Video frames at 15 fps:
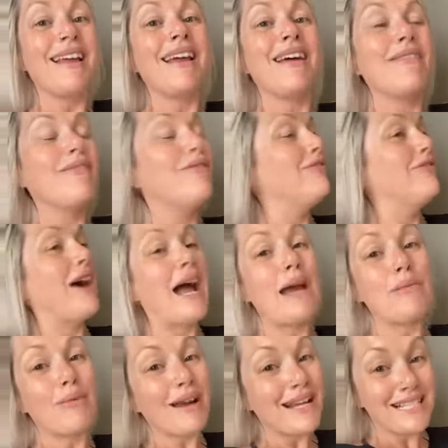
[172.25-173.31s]

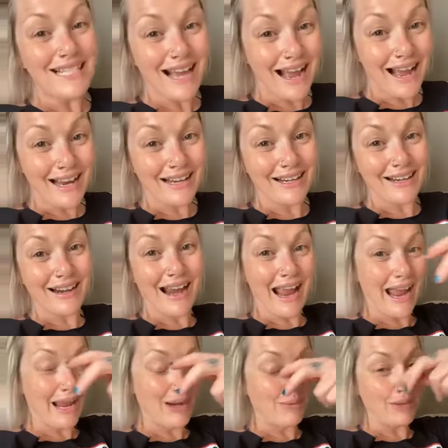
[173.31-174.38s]
vibrates higher
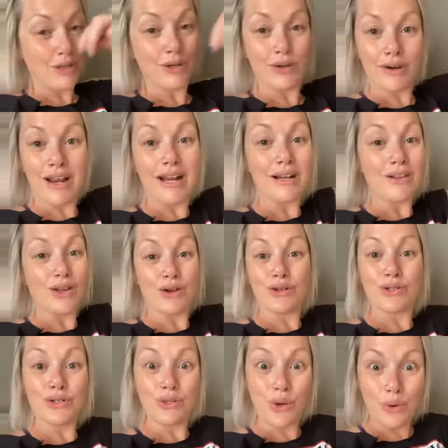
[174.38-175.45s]
and we create a
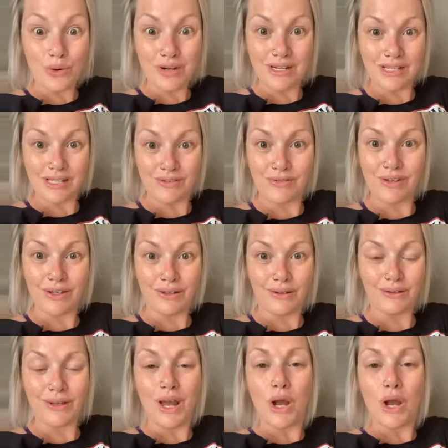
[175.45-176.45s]
larger torus field,